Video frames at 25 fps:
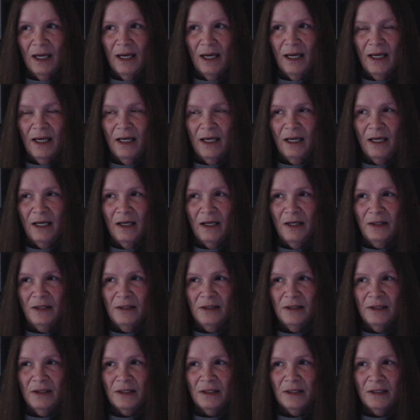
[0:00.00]

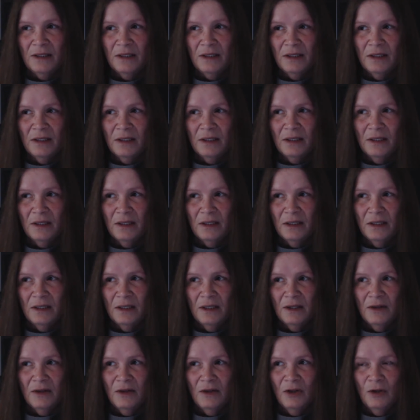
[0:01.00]
And
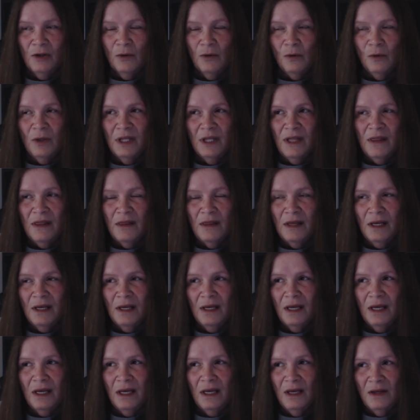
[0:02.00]
the only
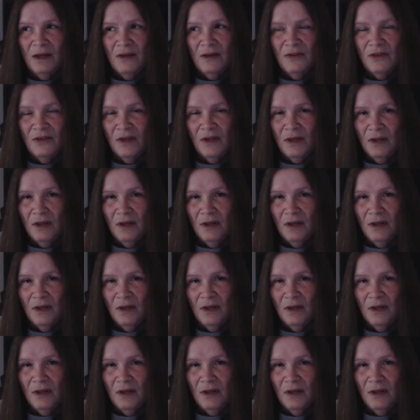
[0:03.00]
thing is,